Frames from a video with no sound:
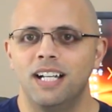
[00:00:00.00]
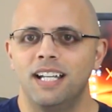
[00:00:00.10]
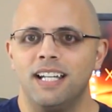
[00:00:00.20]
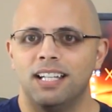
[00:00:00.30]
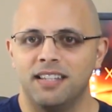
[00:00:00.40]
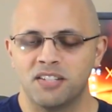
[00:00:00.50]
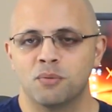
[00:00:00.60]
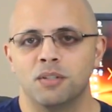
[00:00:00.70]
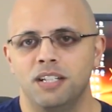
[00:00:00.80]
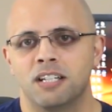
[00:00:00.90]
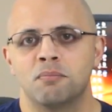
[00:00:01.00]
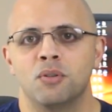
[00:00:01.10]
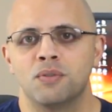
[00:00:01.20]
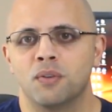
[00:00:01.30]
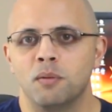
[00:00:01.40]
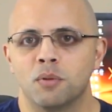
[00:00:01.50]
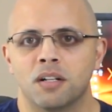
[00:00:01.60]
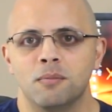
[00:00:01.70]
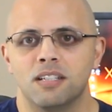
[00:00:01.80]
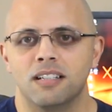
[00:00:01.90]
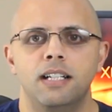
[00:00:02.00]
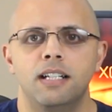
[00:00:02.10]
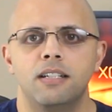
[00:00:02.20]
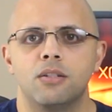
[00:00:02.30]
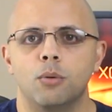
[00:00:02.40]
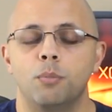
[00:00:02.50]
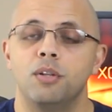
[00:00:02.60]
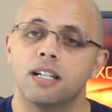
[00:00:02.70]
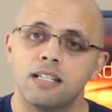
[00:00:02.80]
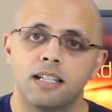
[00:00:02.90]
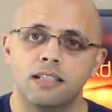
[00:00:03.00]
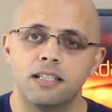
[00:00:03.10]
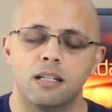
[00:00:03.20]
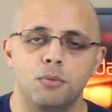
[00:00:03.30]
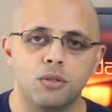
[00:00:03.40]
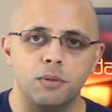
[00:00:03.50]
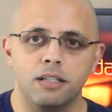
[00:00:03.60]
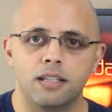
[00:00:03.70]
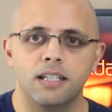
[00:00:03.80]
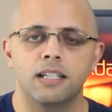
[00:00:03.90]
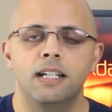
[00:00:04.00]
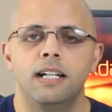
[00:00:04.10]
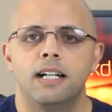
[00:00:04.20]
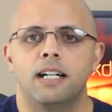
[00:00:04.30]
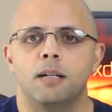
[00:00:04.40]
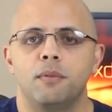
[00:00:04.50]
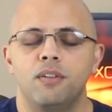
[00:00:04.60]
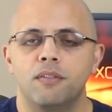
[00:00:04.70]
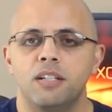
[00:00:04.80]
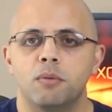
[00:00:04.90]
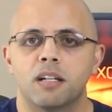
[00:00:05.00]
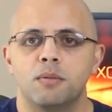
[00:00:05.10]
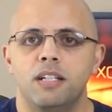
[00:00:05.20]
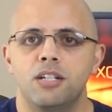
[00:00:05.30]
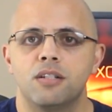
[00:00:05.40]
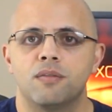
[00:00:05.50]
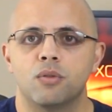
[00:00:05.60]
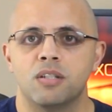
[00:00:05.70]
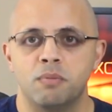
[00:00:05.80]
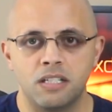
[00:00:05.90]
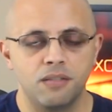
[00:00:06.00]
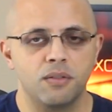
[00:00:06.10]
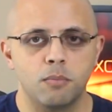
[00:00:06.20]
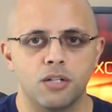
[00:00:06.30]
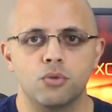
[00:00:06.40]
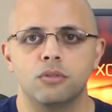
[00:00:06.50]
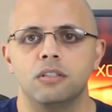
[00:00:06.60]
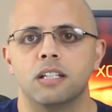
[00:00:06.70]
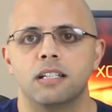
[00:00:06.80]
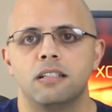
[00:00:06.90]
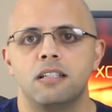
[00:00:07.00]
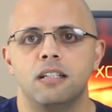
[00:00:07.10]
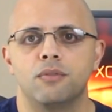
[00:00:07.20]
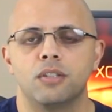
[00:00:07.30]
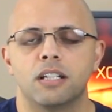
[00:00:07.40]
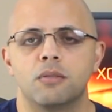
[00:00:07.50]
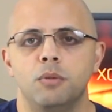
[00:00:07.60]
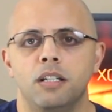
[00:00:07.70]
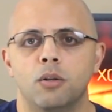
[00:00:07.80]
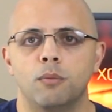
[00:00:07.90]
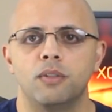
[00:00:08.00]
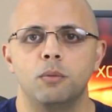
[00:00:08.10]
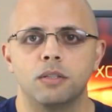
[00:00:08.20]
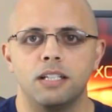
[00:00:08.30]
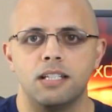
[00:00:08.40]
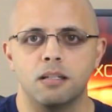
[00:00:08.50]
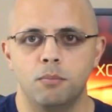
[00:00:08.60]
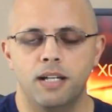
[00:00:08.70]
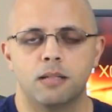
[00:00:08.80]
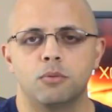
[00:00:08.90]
and that's where the Xposed Framework comes in. So hope you guys like this. Let me know what you think. Um, if you have any recommendations for a specific module you'd like to see for next week, hopefully one that is compatible